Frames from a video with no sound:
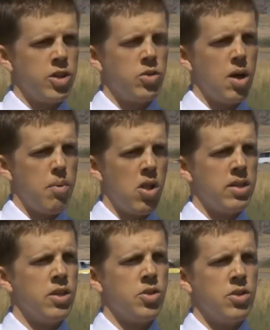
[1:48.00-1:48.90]
Utah
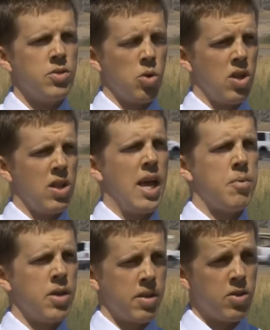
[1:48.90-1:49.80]
politicians were
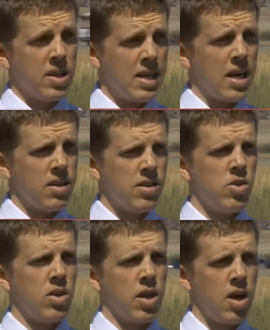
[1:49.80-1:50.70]
clamoring for the data
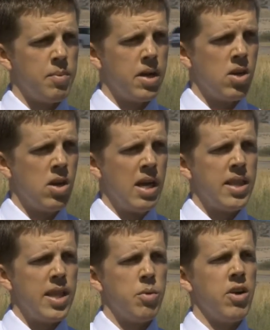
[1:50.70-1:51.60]
center to come here.
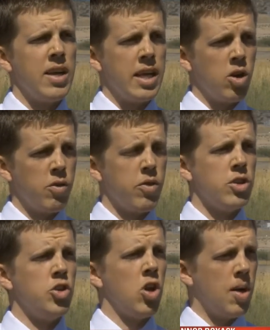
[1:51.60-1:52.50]
They were very eager
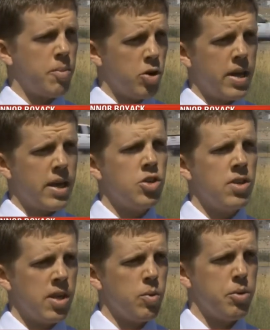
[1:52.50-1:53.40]
for the job
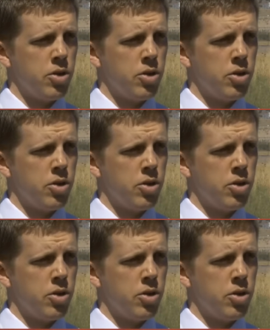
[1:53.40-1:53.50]
creation that it would